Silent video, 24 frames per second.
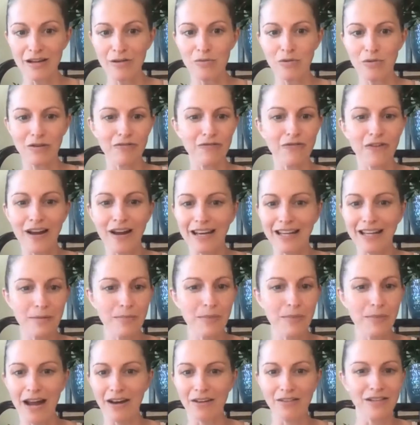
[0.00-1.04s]
we're fighting a
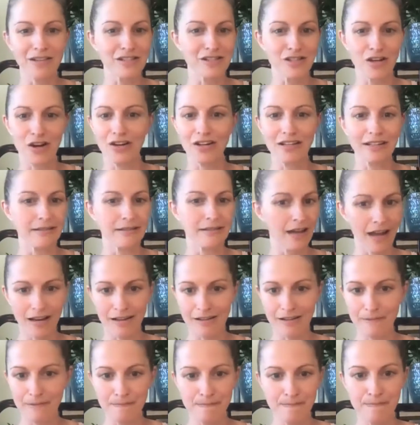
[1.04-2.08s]
battle that's already done.